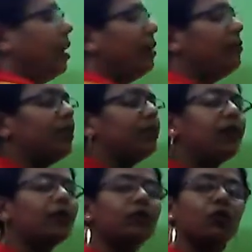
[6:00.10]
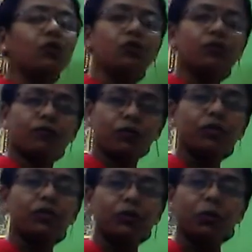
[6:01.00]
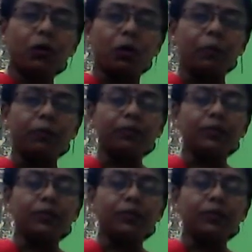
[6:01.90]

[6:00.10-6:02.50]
And which are those foods you know?